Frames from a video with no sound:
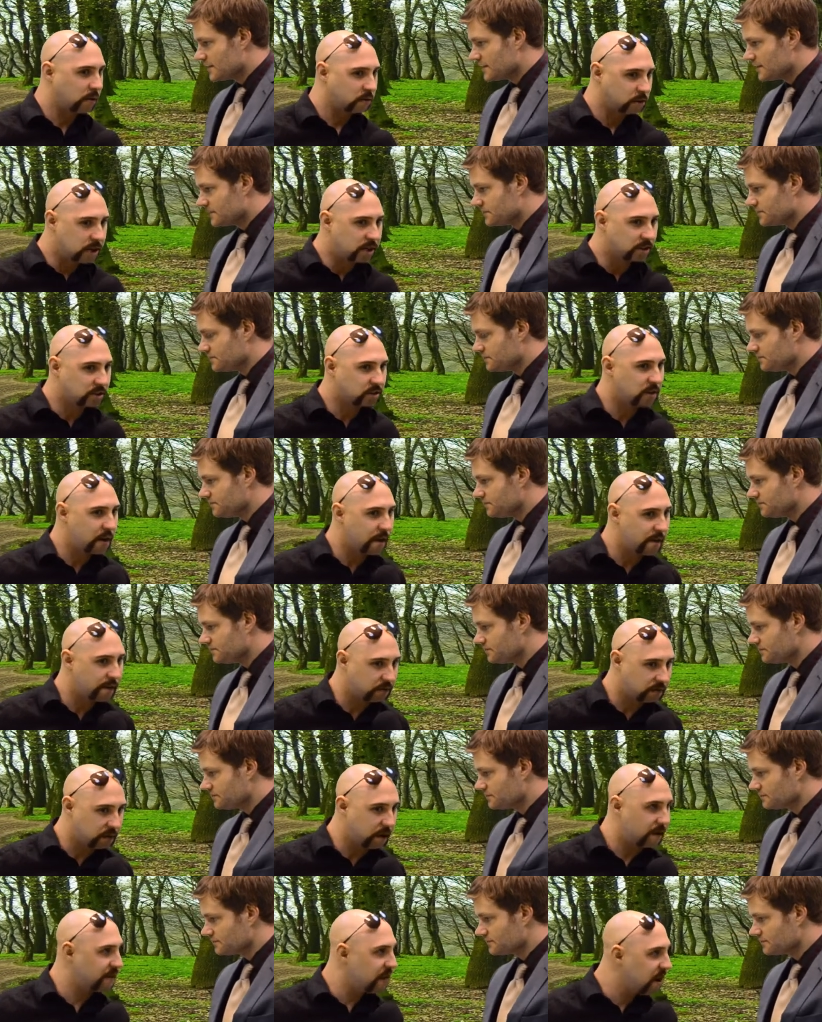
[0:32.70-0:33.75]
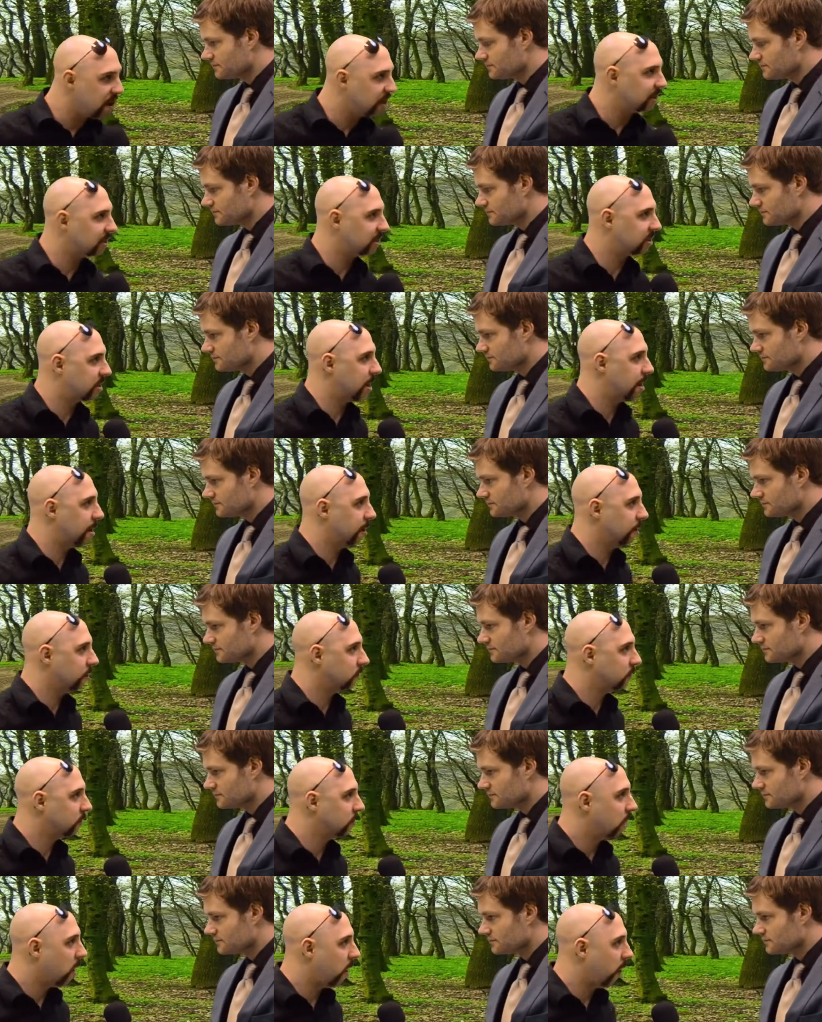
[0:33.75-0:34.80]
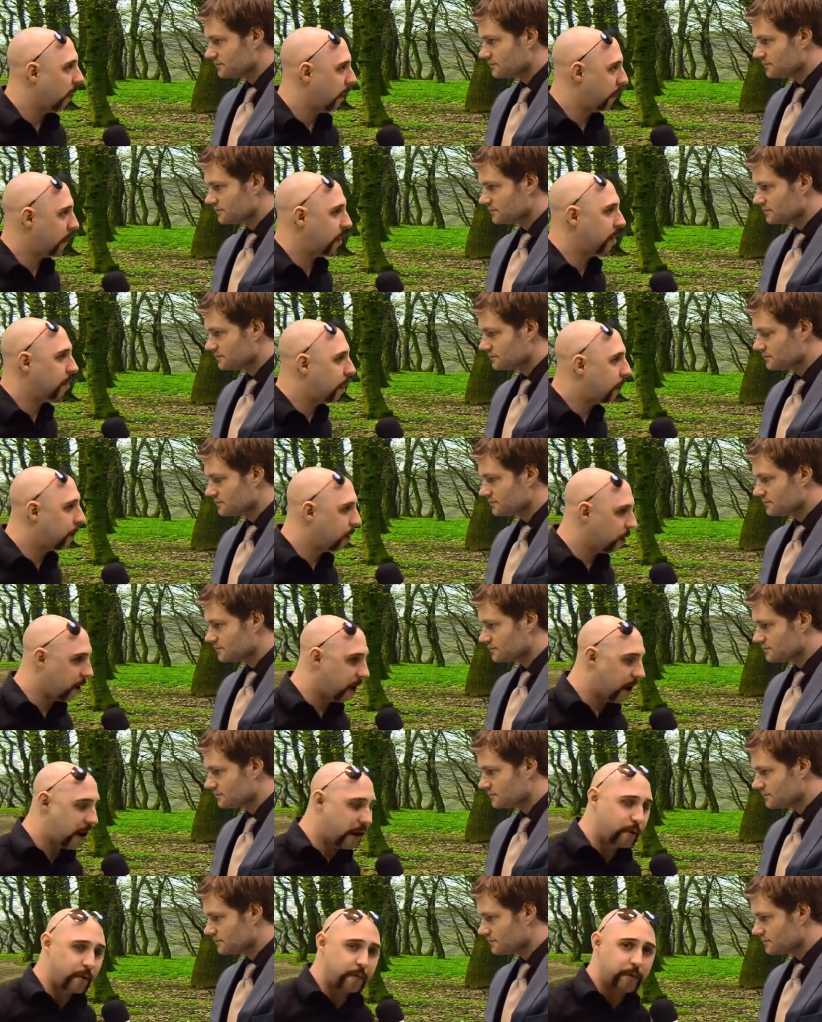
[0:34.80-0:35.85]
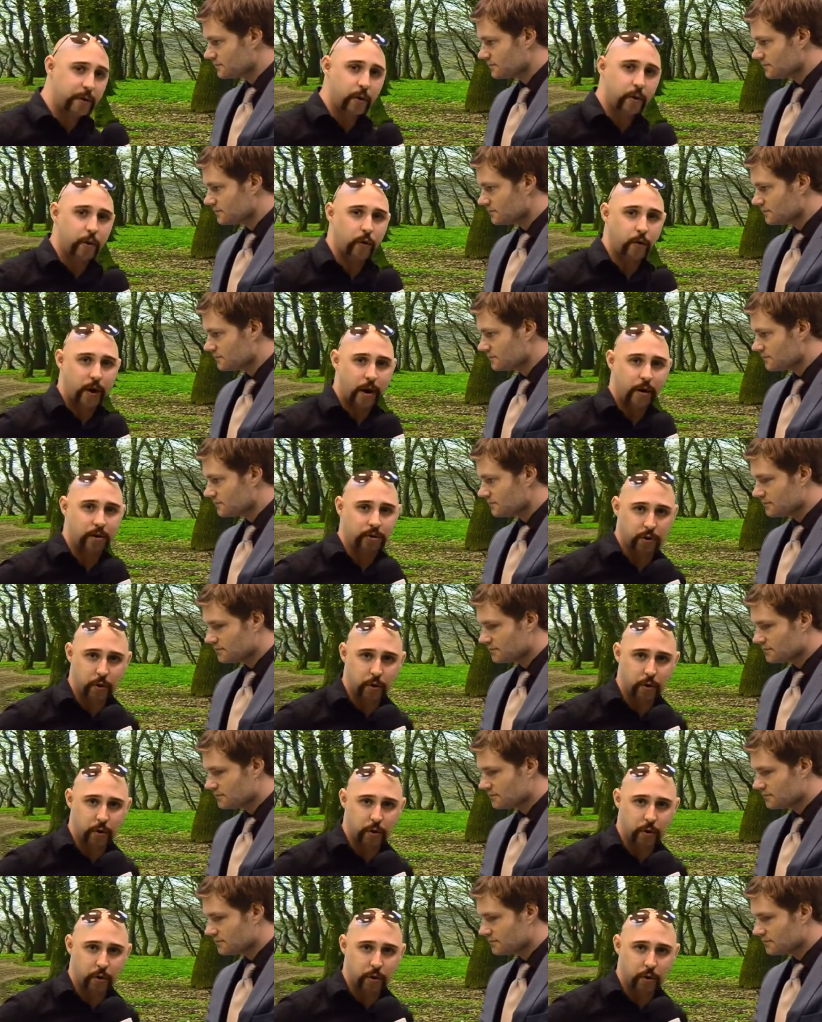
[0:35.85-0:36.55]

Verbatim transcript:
Speaker 1: Yes, they're they're very scared. And me and my partner Eddie, we've been going around